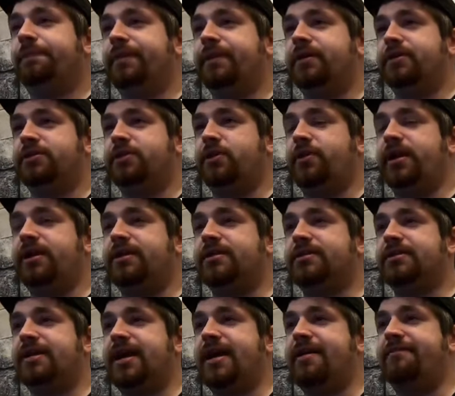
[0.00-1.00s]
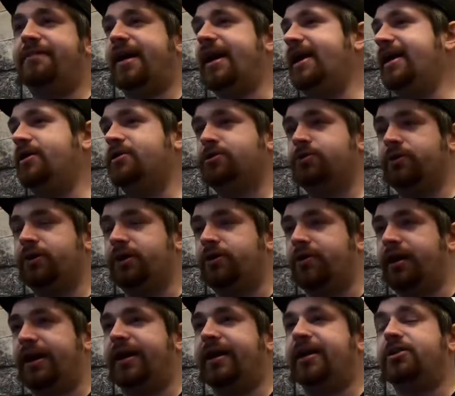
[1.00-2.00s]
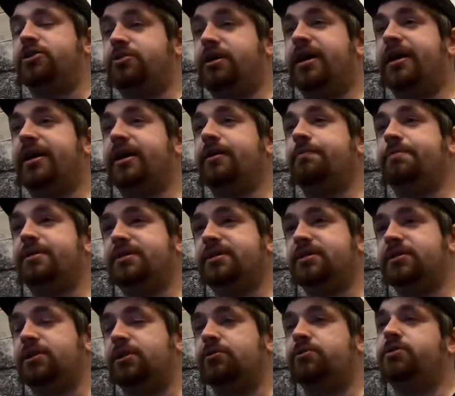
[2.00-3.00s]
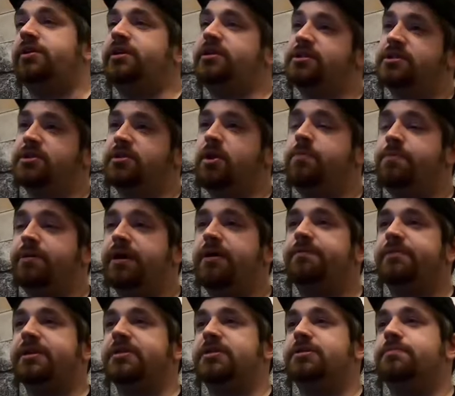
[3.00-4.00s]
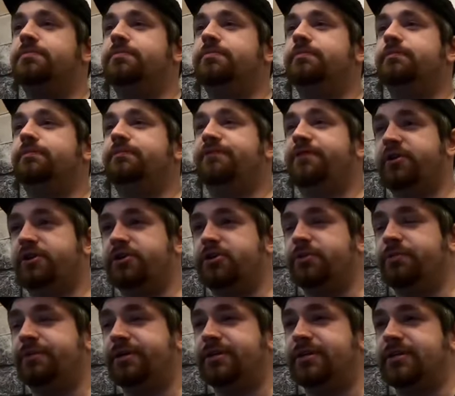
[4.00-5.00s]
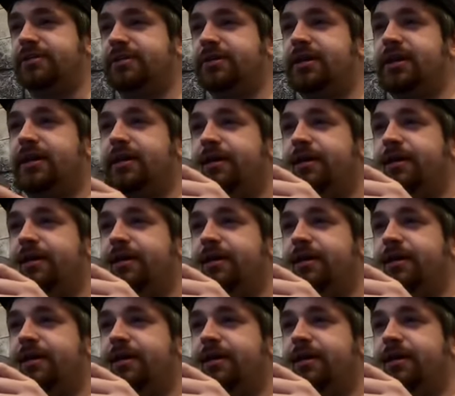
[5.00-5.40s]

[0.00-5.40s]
So he doesn't have any sort of credit, and he's trying to get a business loan so he can open up this furniture business.